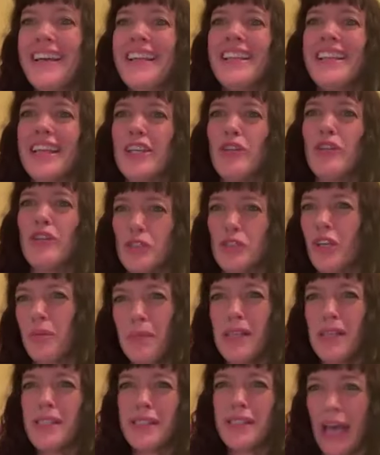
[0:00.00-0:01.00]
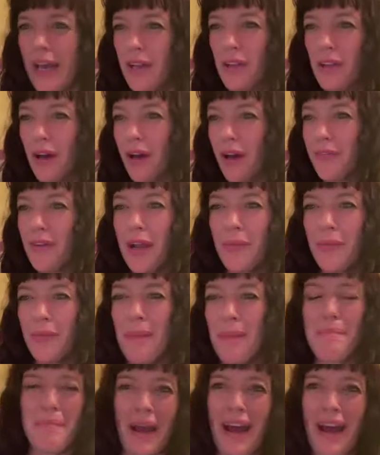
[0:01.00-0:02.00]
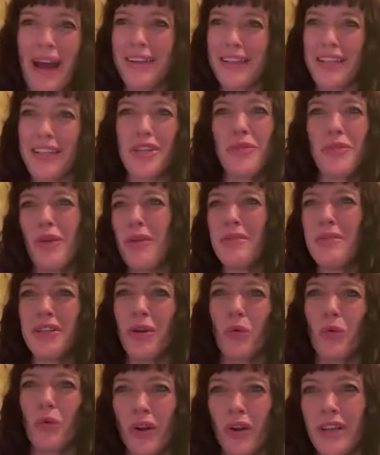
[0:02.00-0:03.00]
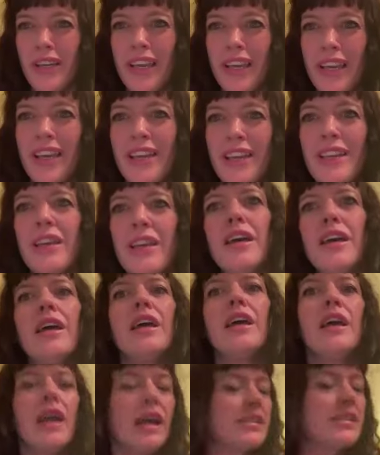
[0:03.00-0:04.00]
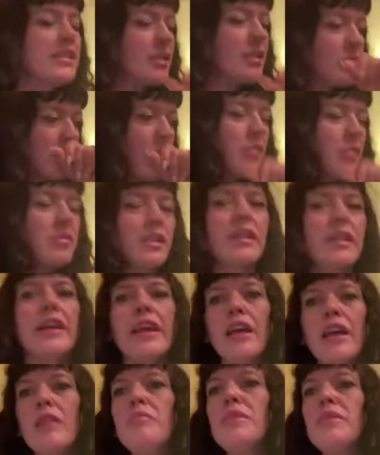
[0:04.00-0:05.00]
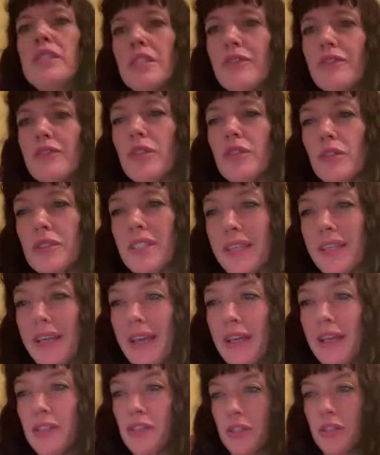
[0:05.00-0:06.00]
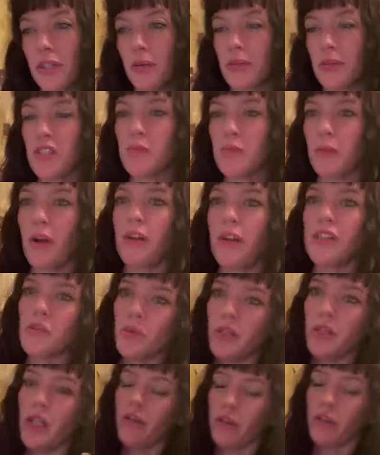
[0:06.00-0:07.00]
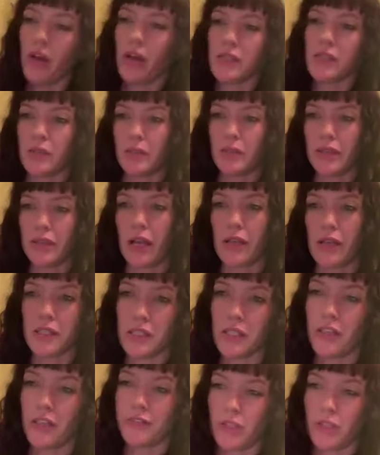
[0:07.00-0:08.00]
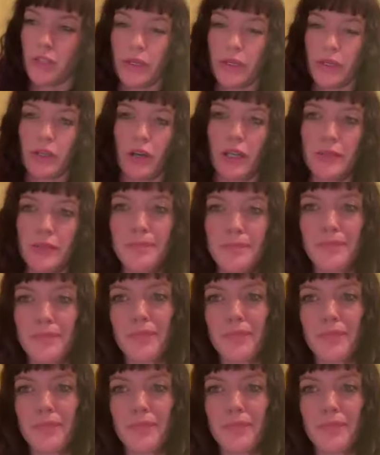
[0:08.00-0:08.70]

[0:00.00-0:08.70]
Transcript: Like, you took my saddle off. I went back. Like, you want me to work again? And sometimes it can be difficult to gauge their response when they've got some of that stuff going on.